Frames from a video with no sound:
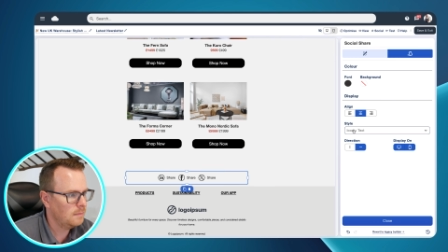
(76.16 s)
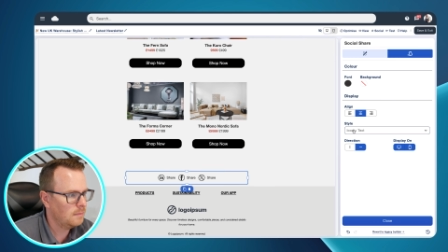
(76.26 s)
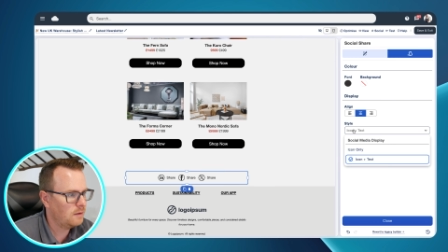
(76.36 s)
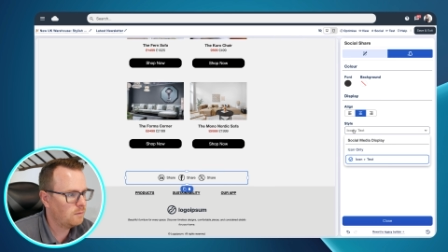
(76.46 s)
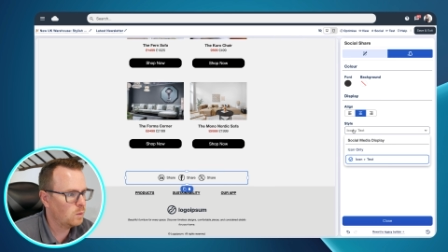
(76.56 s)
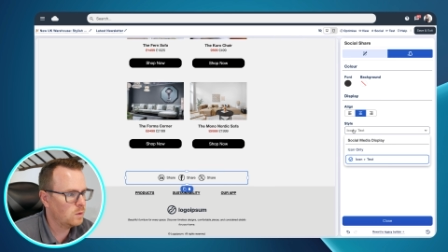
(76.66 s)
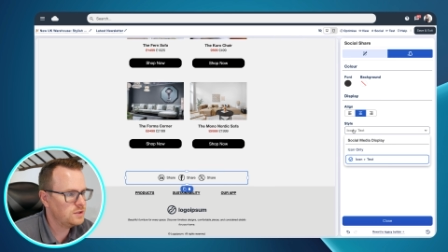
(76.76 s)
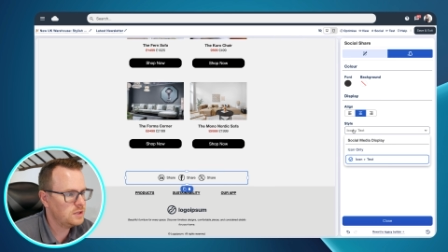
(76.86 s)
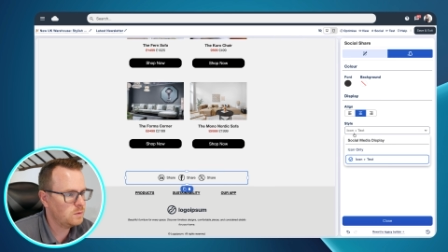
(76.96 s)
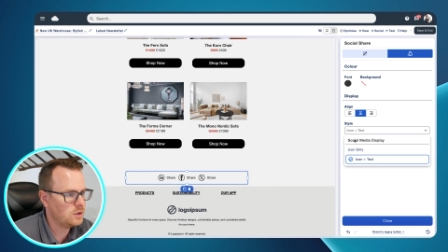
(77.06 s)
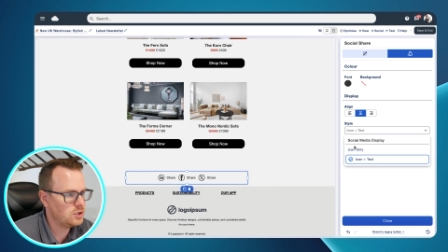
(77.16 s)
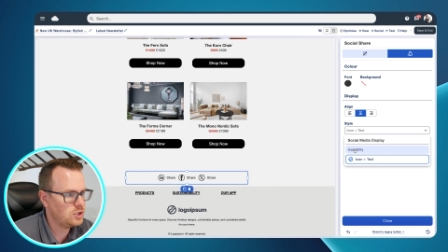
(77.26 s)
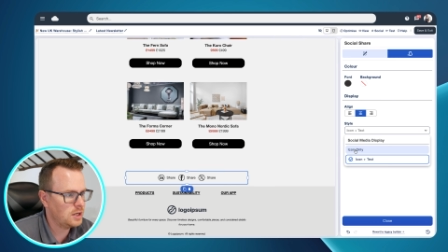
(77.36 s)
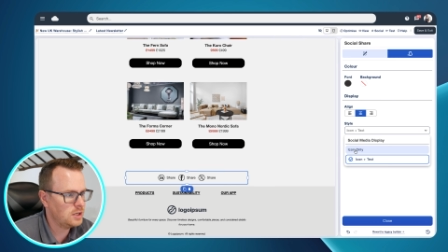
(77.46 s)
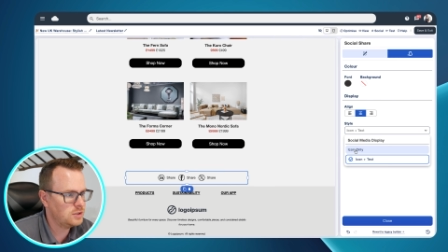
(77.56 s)
If we wanted, we can
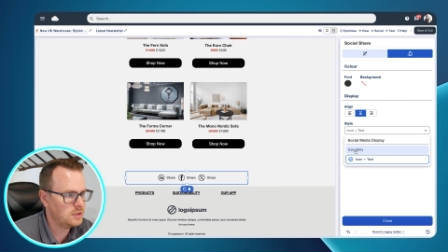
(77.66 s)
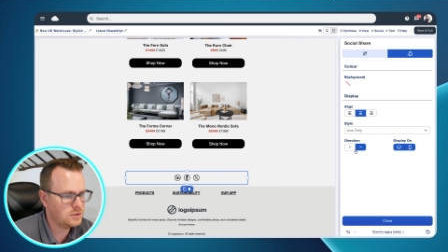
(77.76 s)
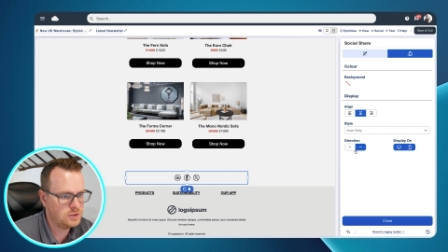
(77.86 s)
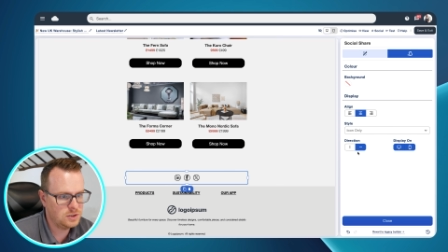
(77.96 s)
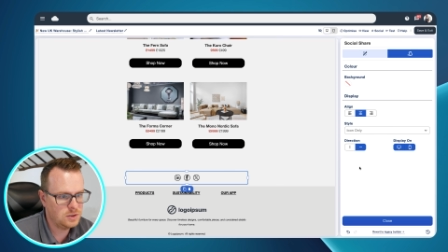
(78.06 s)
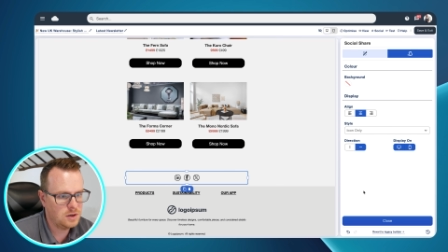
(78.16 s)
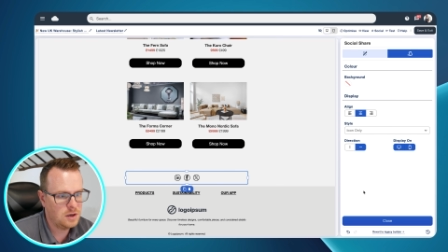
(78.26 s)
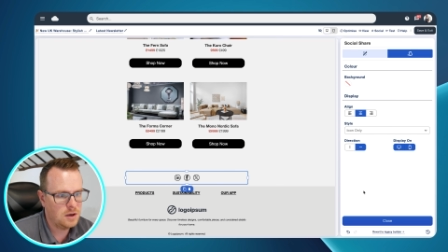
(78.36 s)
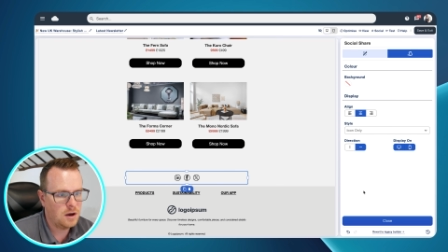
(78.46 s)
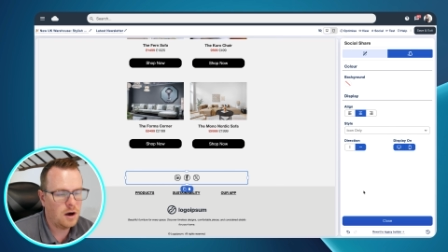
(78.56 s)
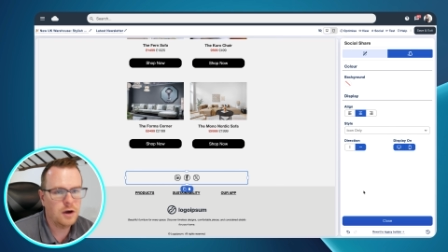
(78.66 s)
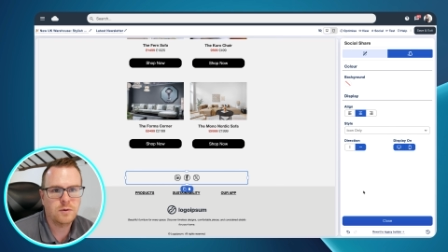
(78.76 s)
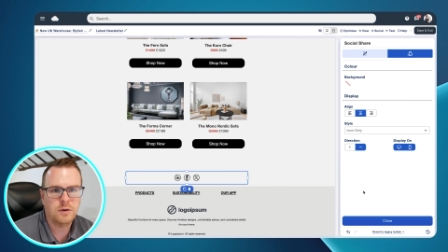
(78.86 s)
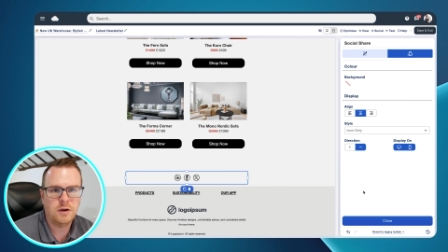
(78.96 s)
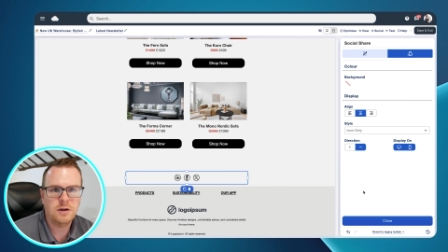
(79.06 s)
change this to
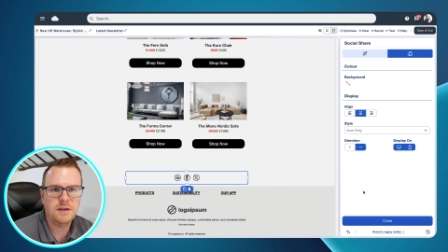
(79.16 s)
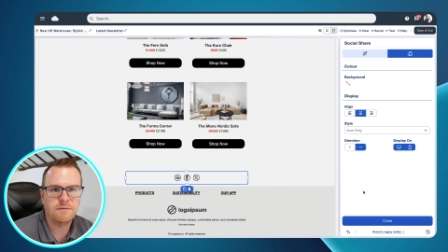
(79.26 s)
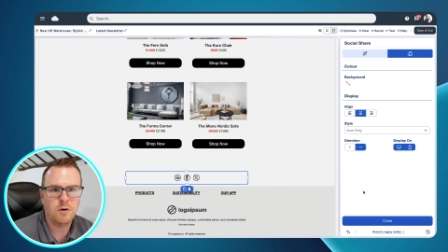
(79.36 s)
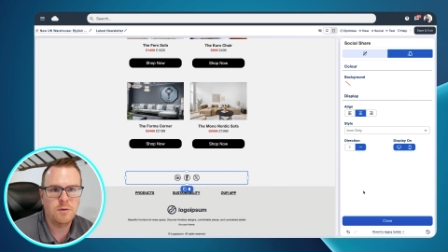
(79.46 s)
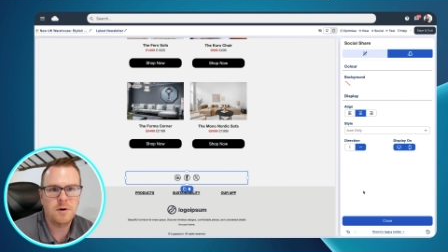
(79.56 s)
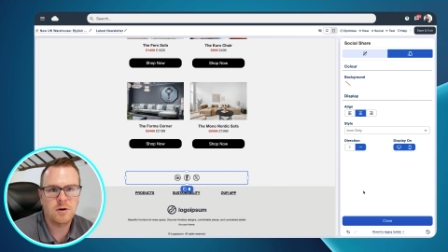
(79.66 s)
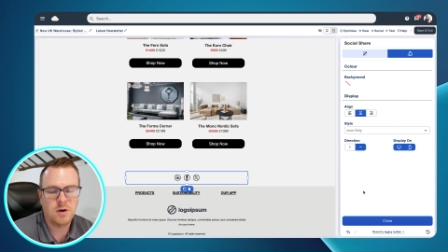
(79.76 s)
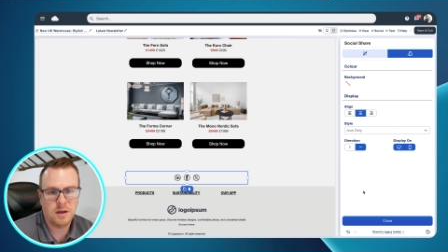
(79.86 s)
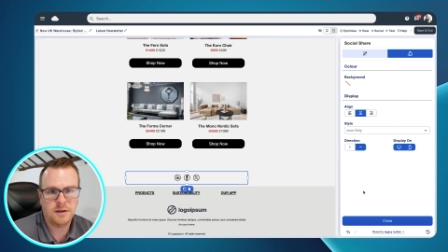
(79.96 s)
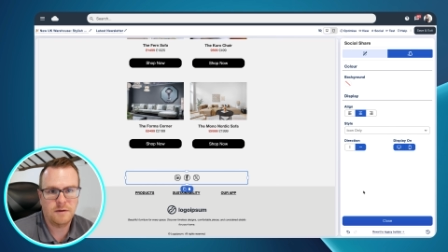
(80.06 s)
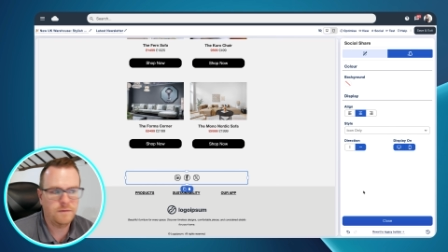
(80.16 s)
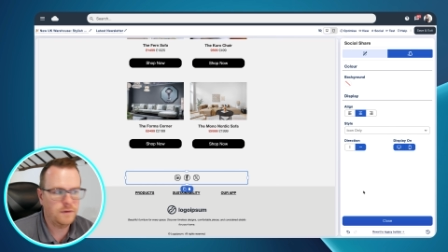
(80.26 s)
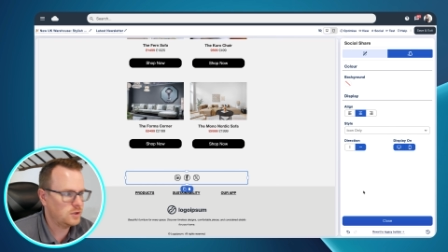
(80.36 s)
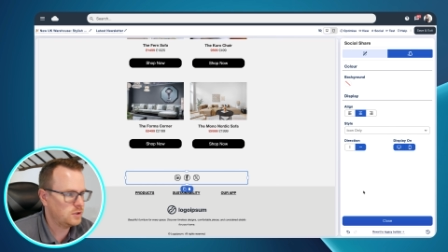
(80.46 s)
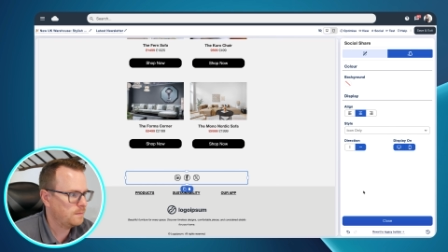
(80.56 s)
icon only for a more cut down
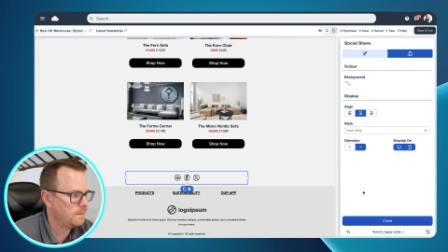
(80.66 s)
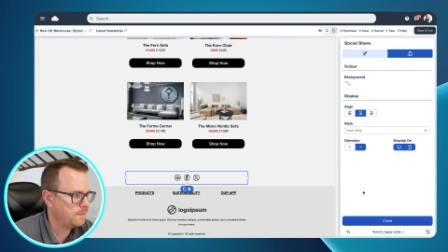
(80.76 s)
version.